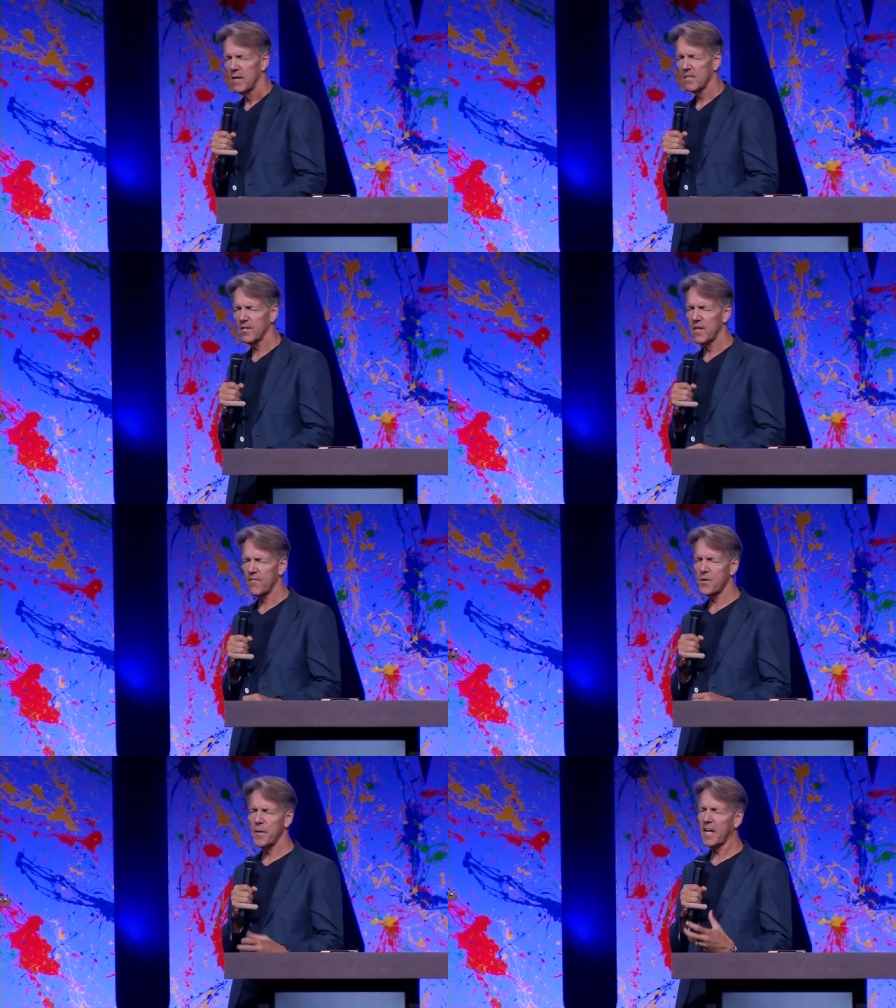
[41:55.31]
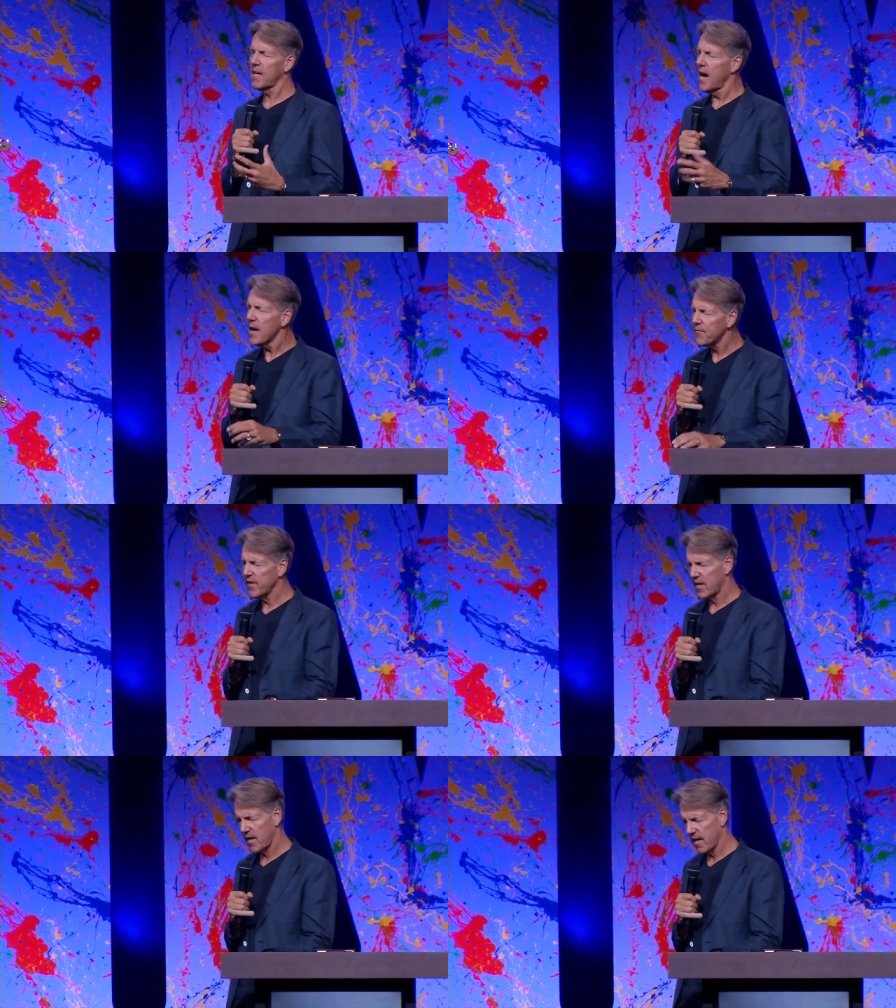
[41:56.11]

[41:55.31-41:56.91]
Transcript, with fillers: That's enough to be confident